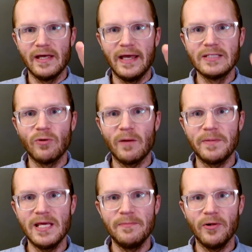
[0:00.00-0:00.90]
is where
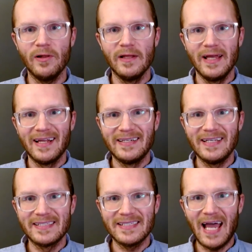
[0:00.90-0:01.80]
people
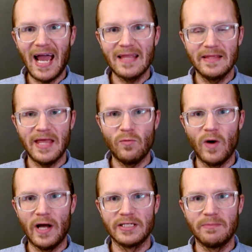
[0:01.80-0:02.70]
decide that they
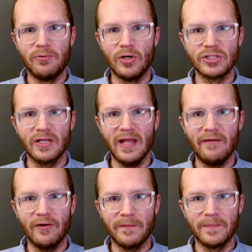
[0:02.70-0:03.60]
want to push the
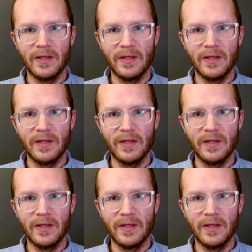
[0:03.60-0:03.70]
lever.